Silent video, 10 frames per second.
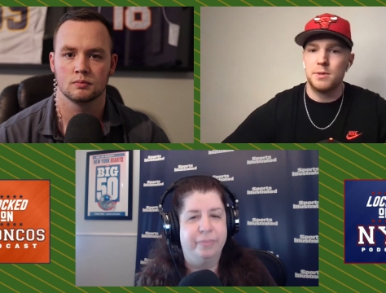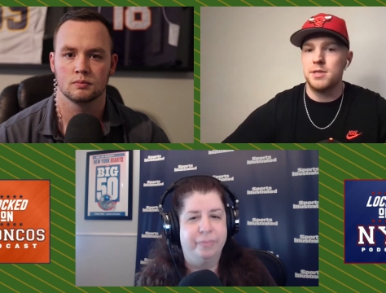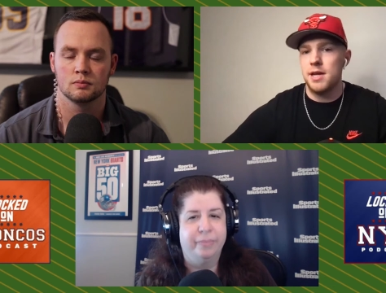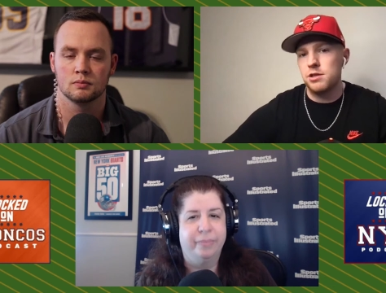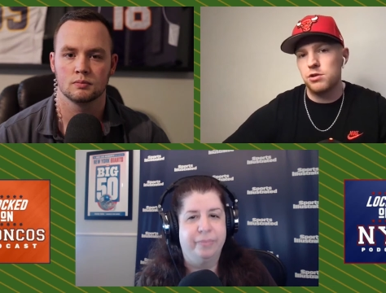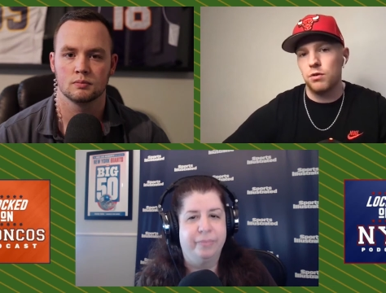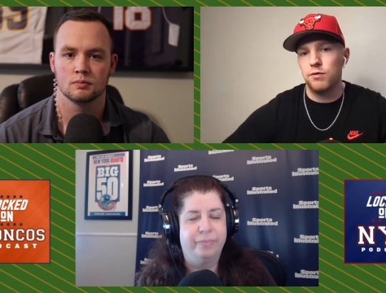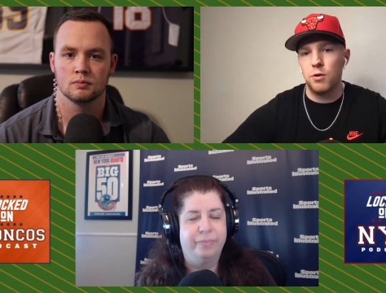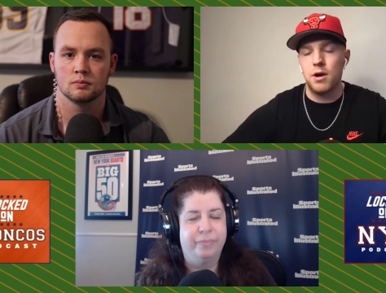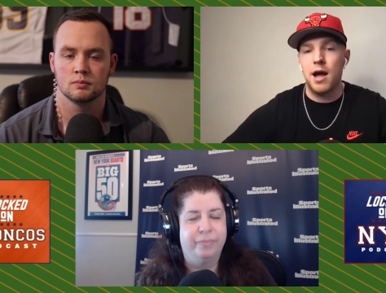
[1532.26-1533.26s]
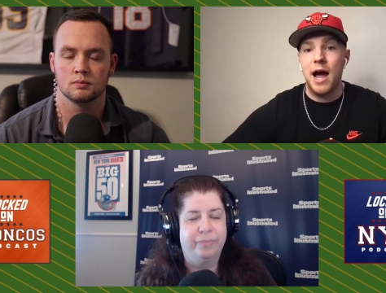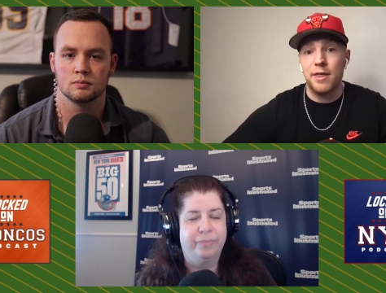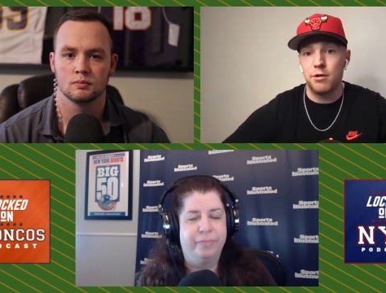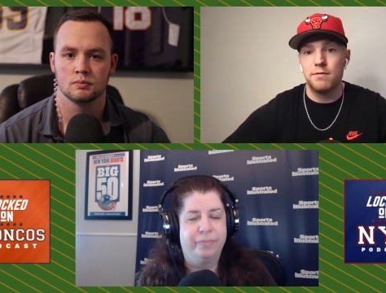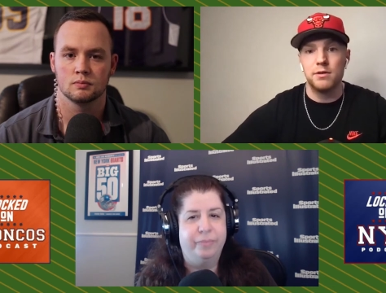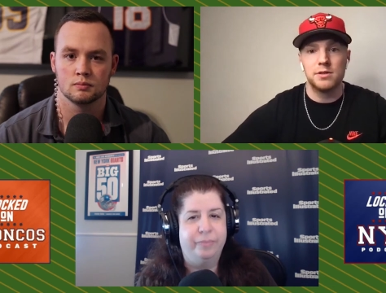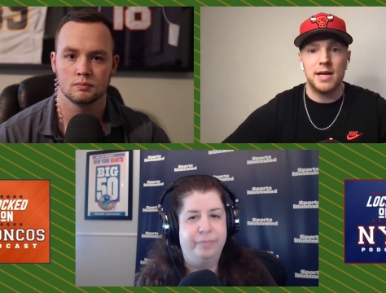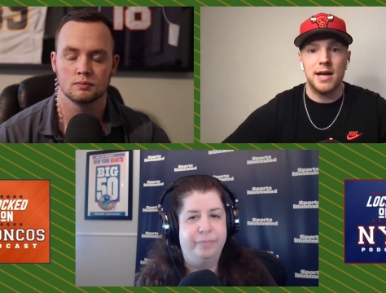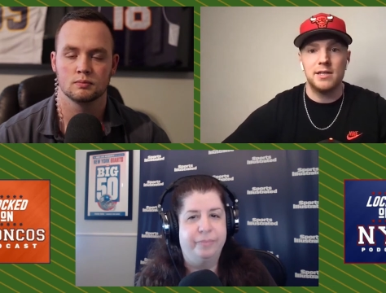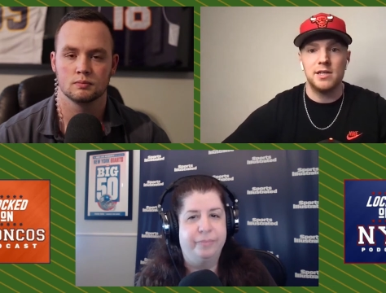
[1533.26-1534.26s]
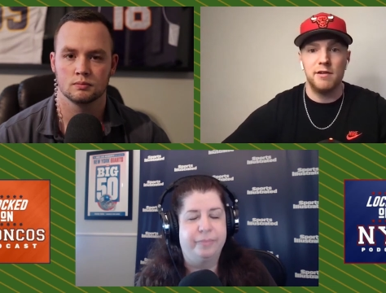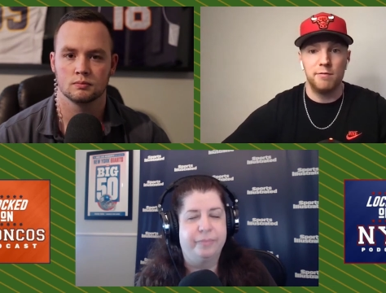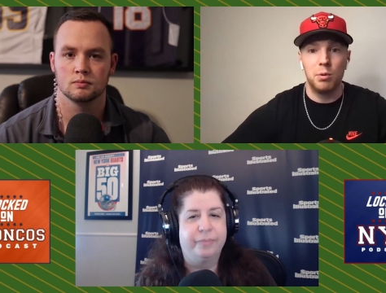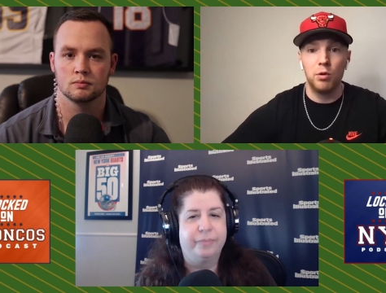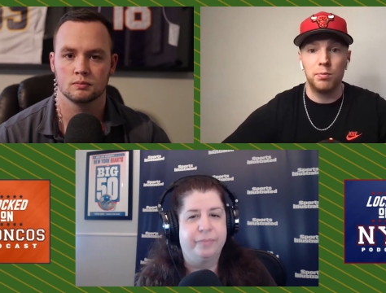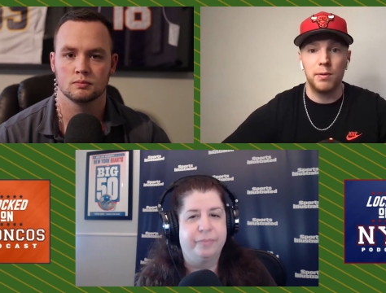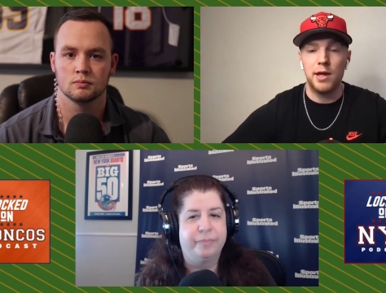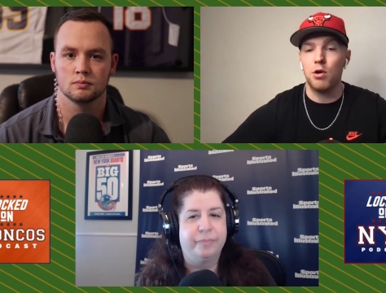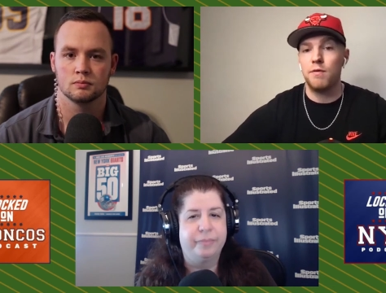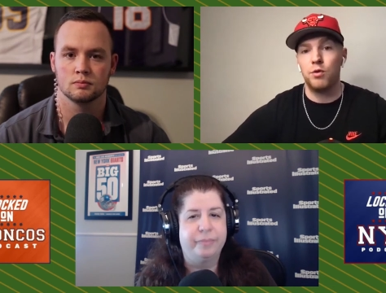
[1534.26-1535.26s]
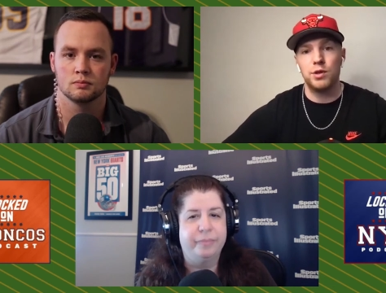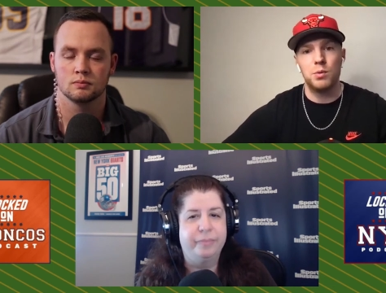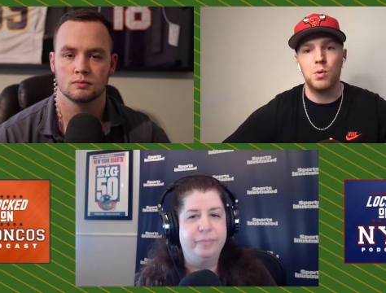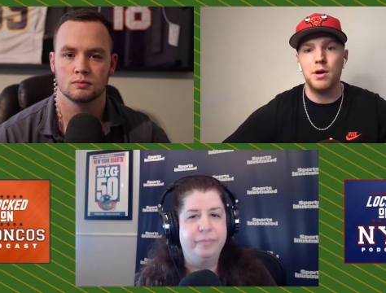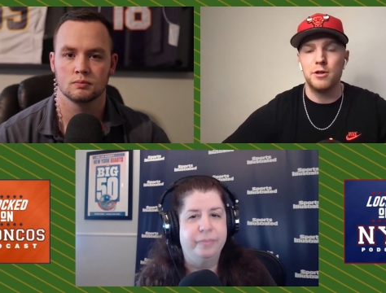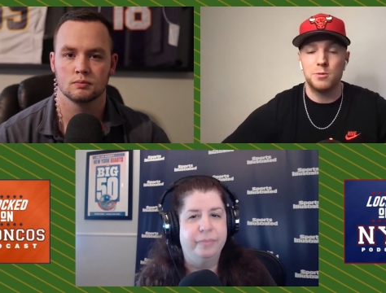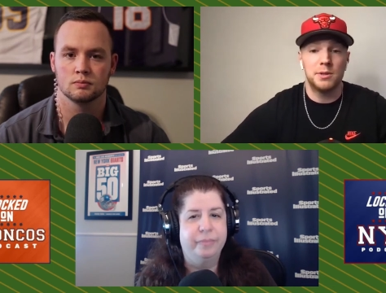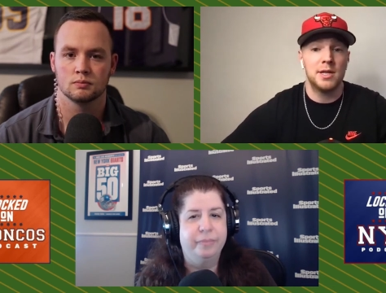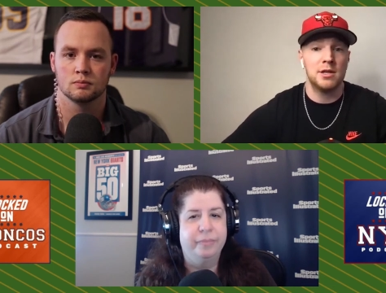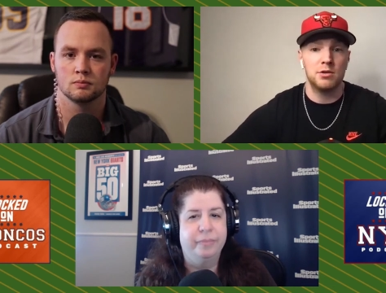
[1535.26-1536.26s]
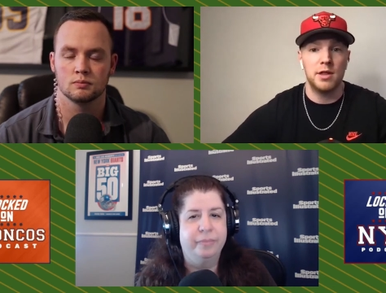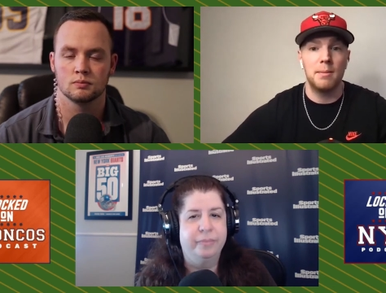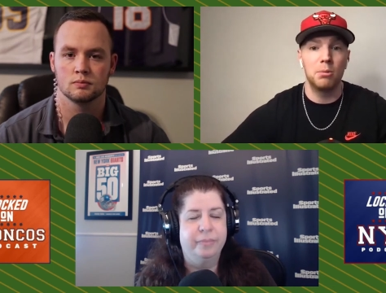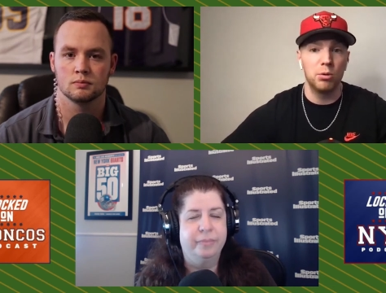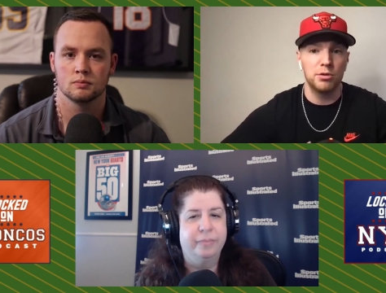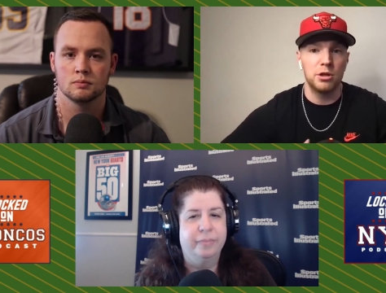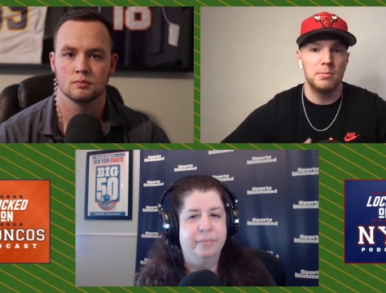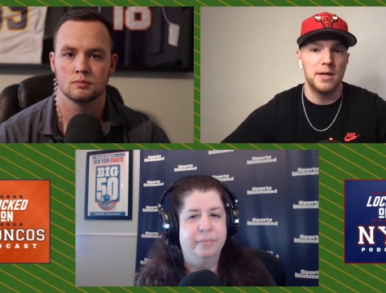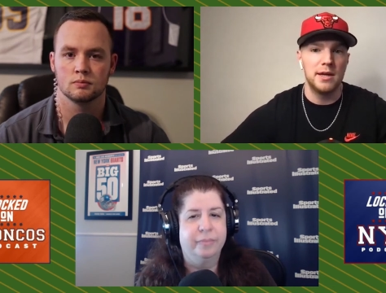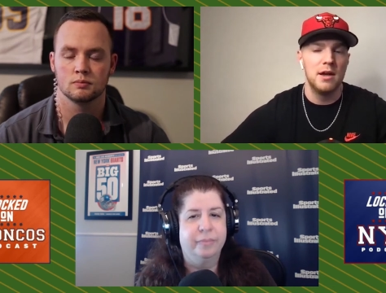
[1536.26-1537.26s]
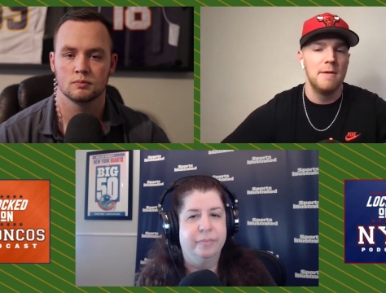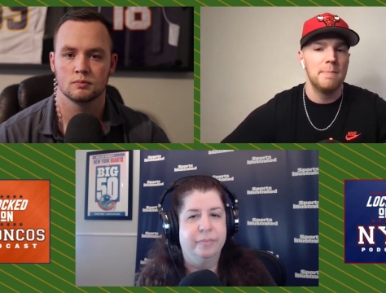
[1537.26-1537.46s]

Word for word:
Speaker 1: potential for either either of those guys if both play or if only one there's potential that both could be